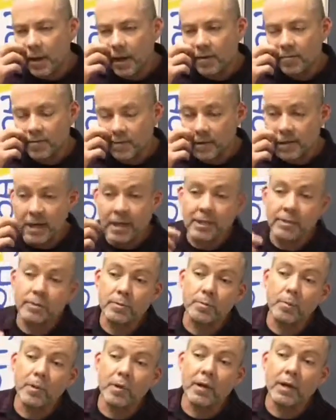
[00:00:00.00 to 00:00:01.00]
over the next
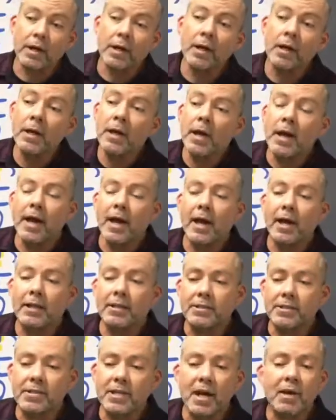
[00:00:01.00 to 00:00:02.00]
spring,
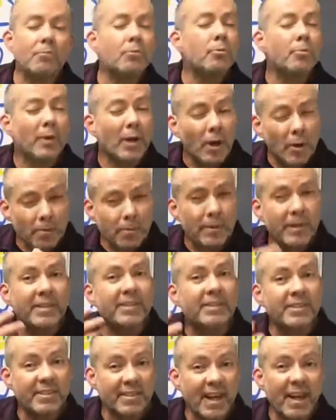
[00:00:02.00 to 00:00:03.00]
and we'll be
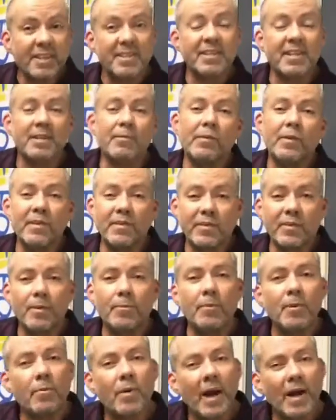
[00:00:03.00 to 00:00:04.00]
openly discussing with
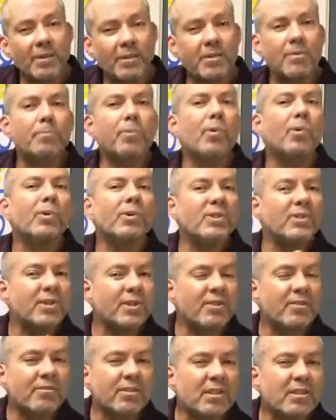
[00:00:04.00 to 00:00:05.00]
them around support
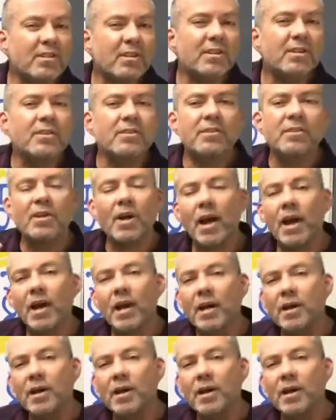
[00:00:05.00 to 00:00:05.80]
services,